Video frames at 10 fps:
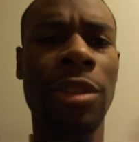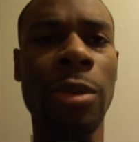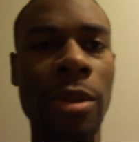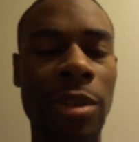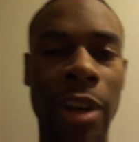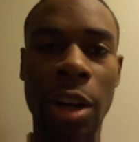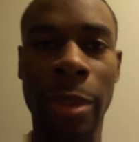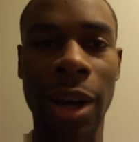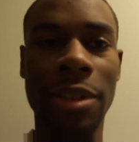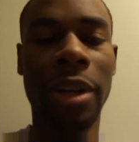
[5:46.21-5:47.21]
As soon as
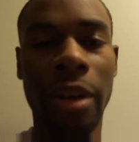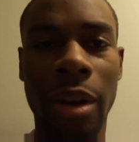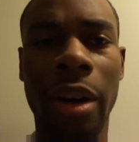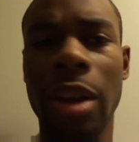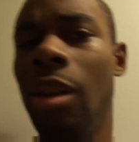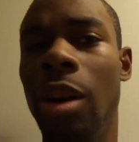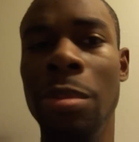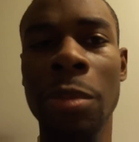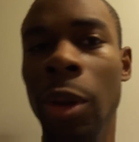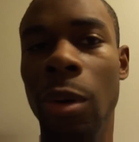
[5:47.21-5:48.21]
everybody saw Naughty
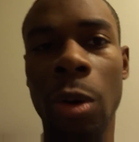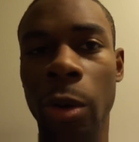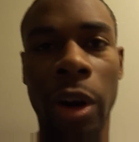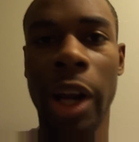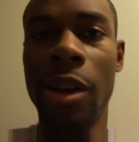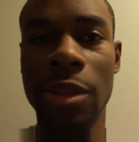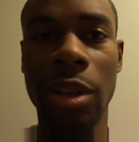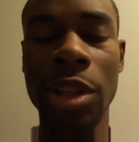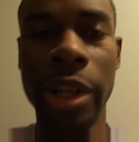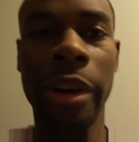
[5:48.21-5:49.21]
Dog, the whole crowd
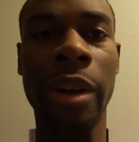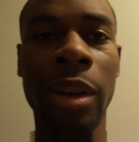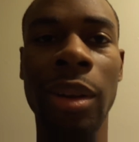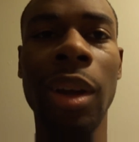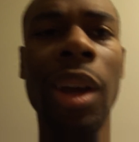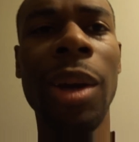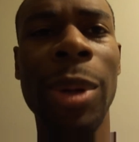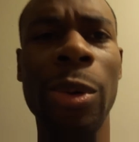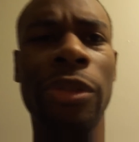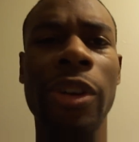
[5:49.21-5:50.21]
started cheering and
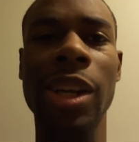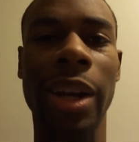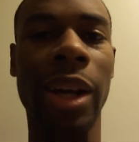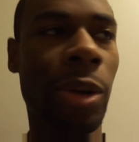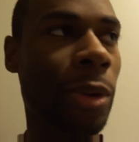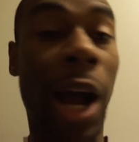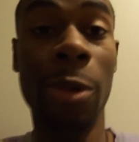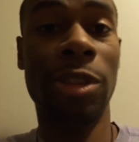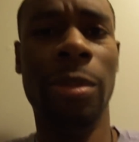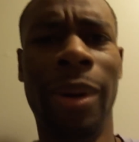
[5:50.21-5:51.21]
people were freaking out. I
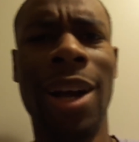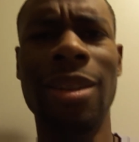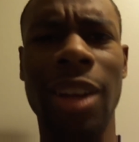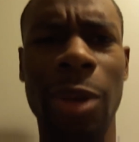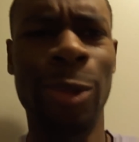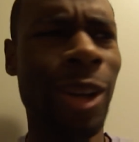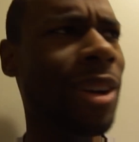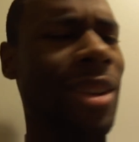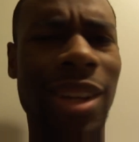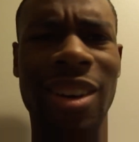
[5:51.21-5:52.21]
was surprised. Like, what?
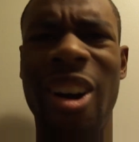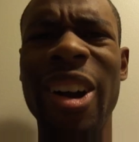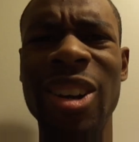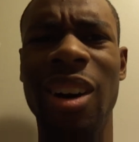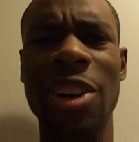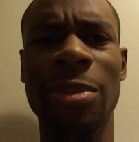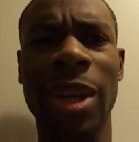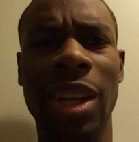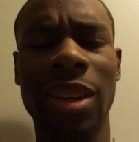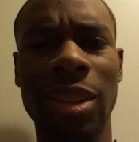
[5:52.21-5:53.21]
I was like, Naughty Dog's
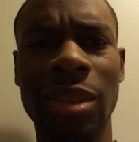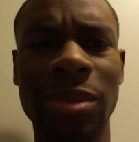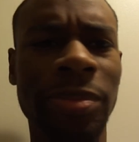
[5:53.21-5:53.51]
making it.